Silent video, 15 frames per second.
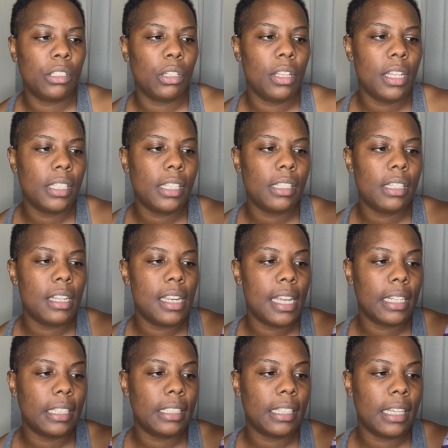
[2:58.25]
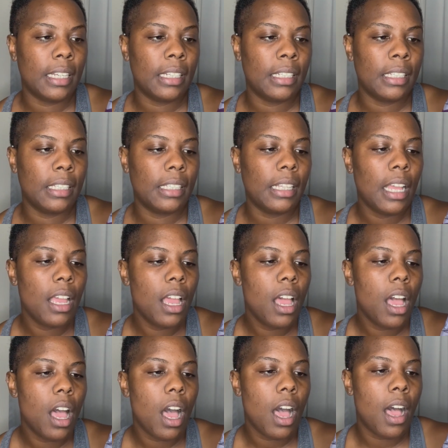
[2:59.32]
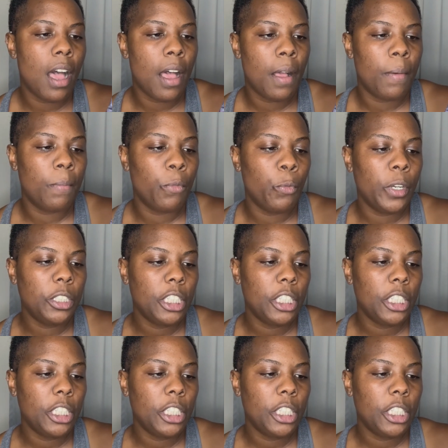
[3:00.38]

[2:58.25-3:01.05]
So this is the Dickinson's Witch